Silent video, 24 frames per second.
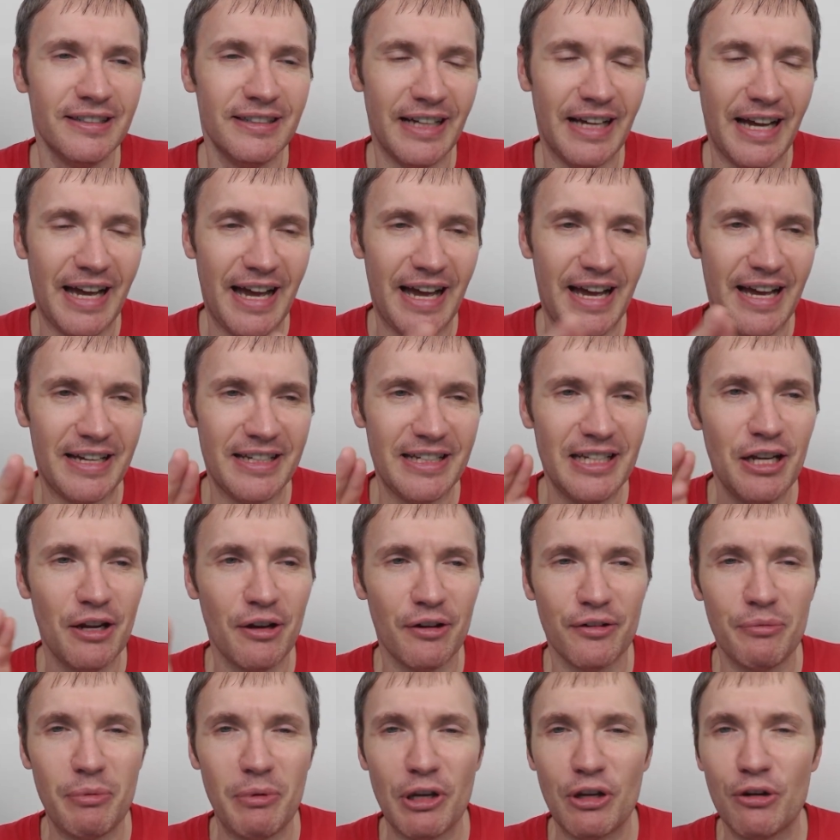You know,
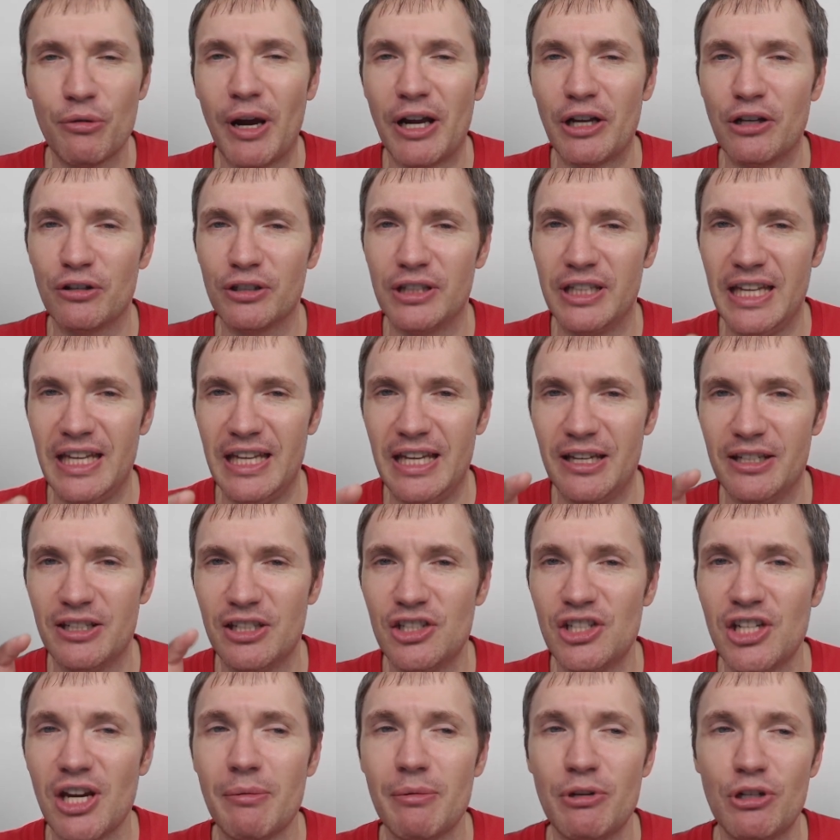they've been quite good. The
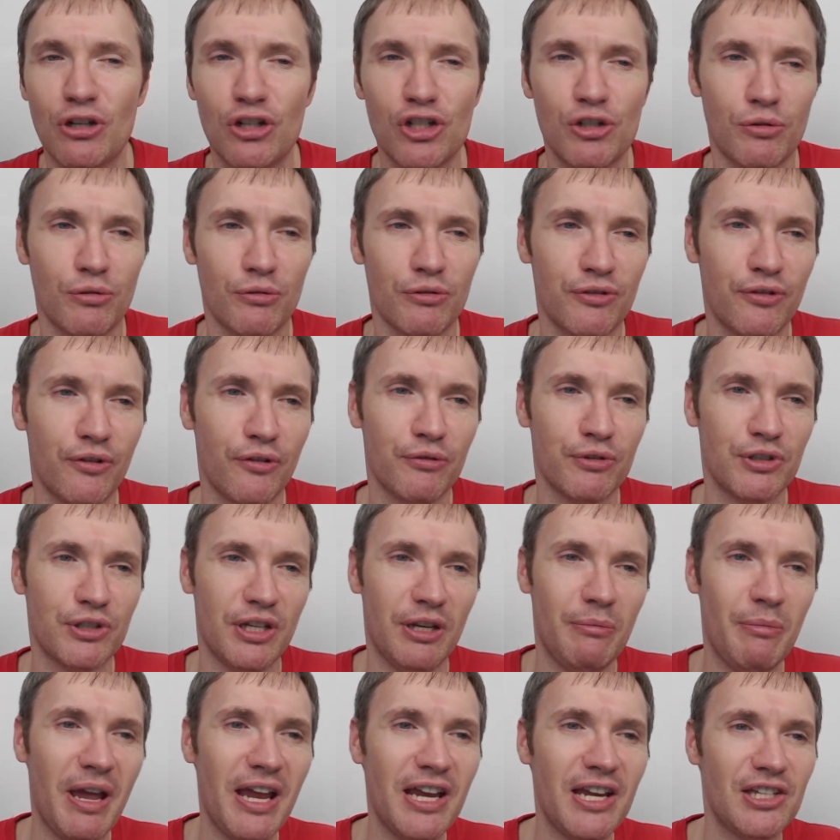Jammy Dodger one was
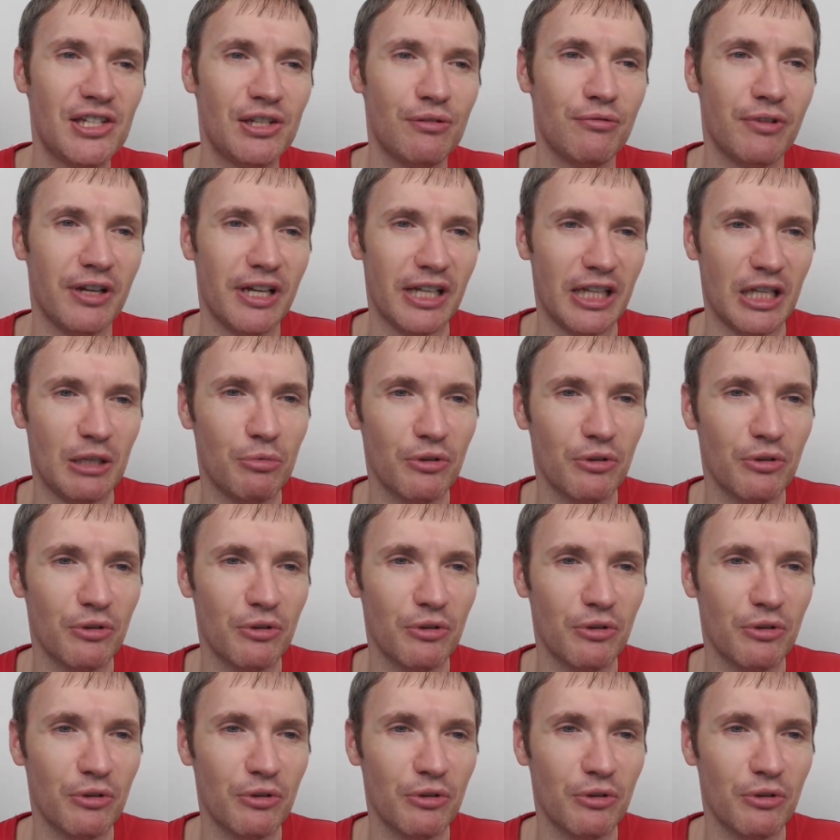amazing, really.